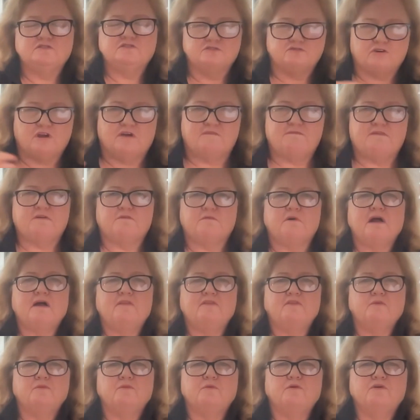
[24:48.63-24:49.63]
who travel
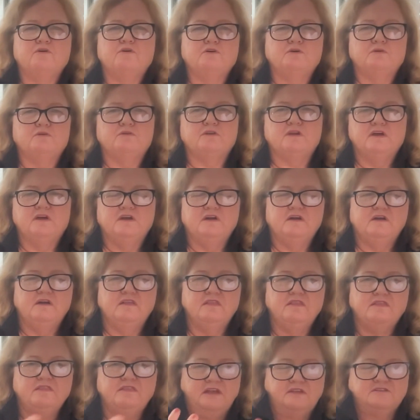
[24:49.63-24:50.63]
around the world,
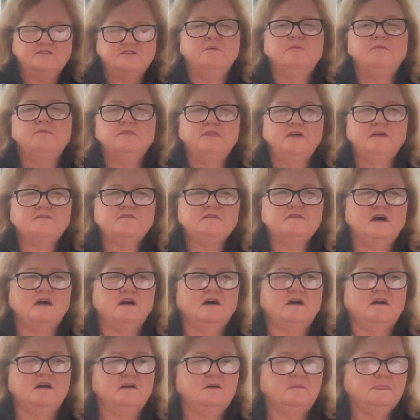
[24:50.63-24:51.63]
there's
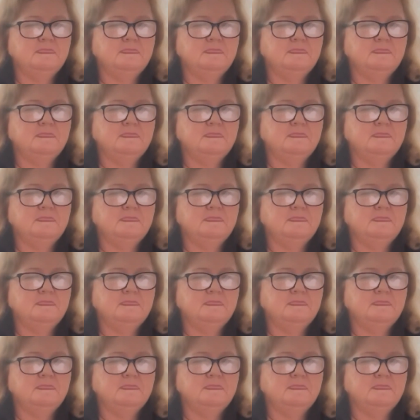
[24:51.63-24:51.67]
a